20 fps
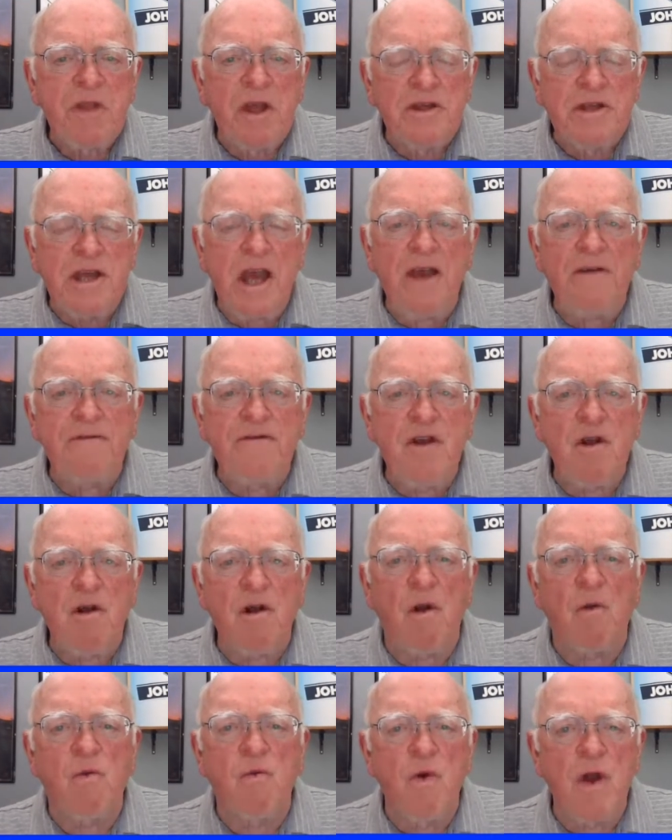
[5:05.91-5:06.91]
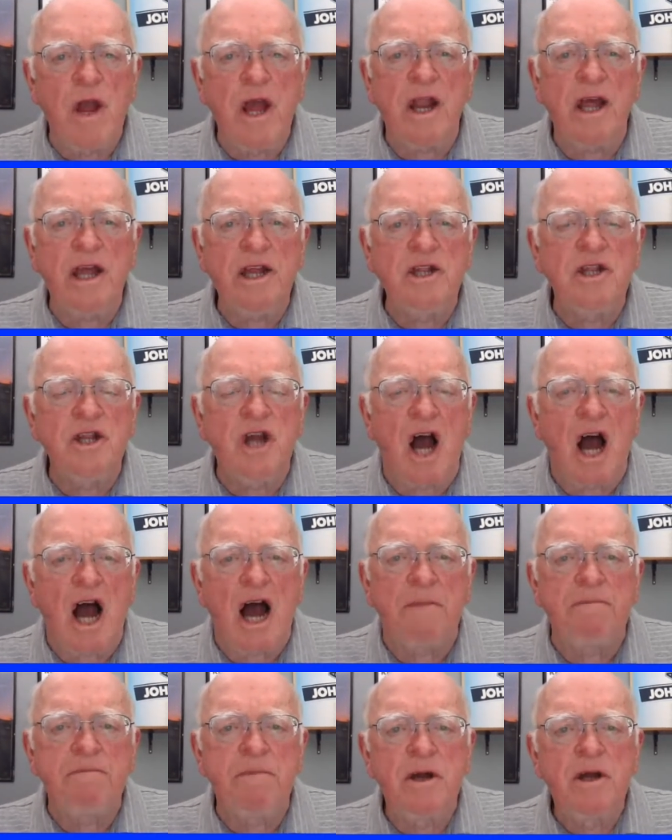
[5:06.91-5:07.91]
Say if you're a really
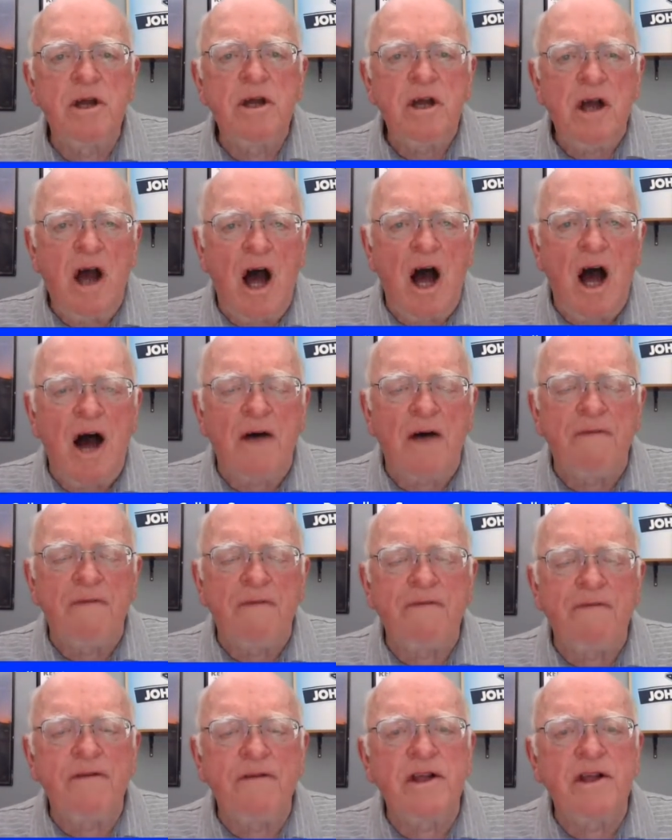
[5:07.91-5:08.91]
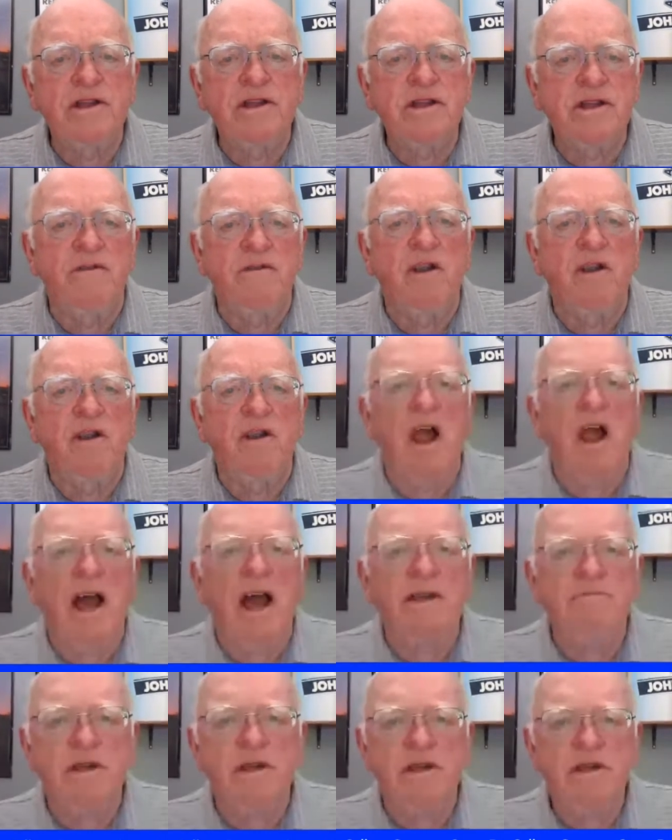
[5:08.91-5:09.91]
top offensive
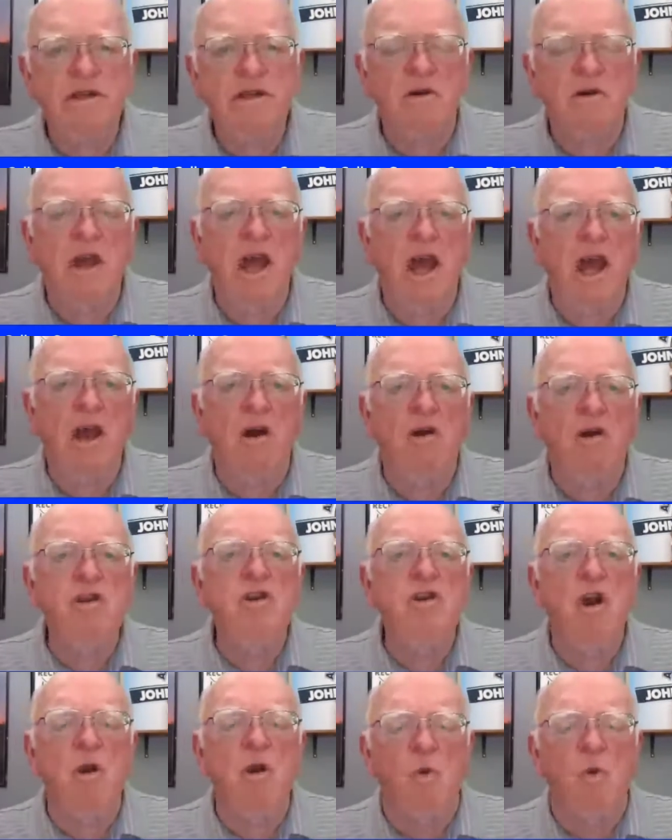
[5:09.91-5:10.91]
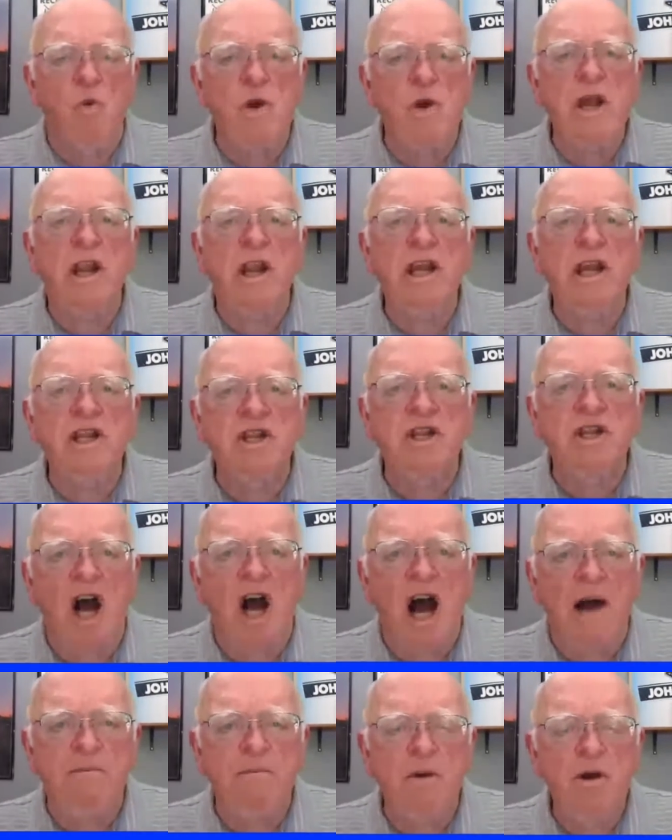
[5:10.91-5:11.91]
lineman, okay, or you're a really
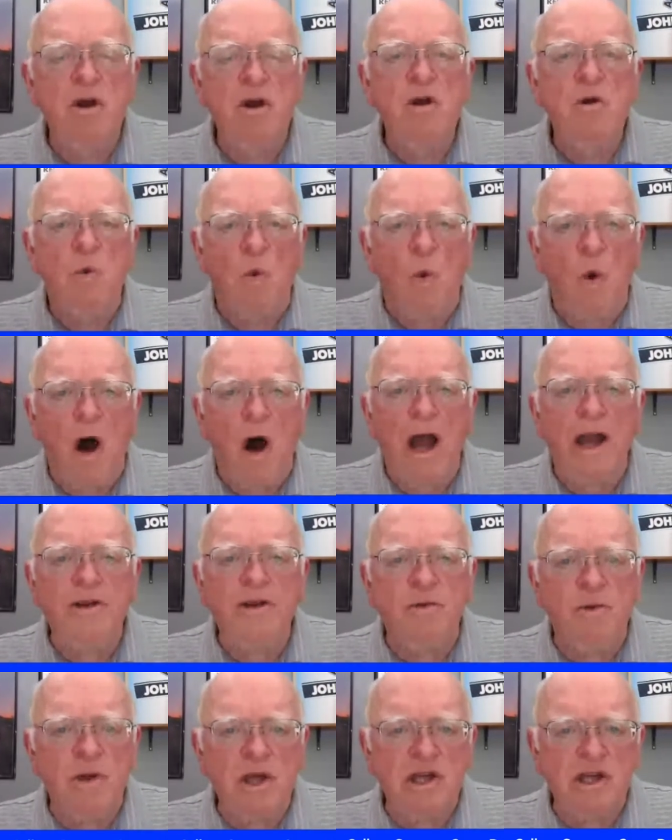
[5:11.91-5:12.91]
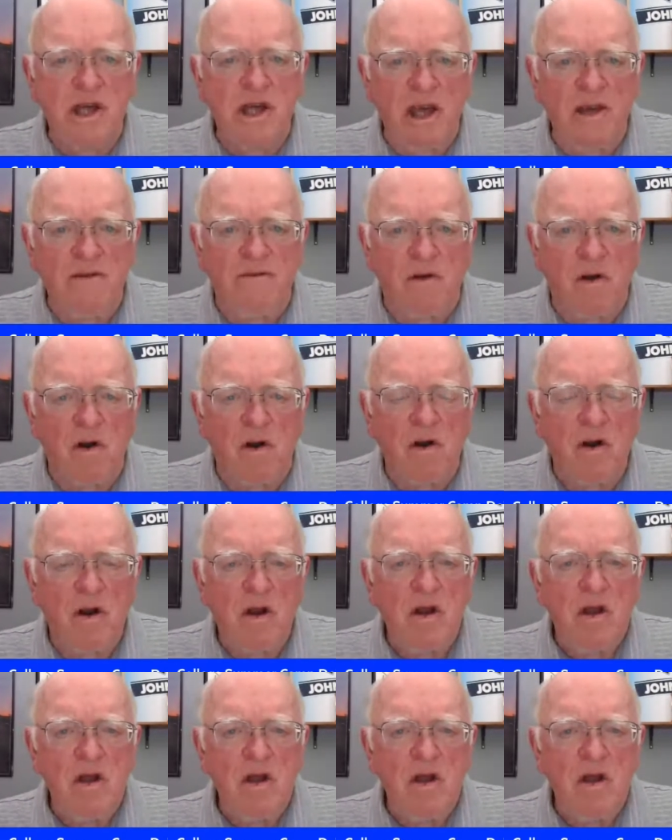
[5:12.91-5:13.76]
top wide receiver,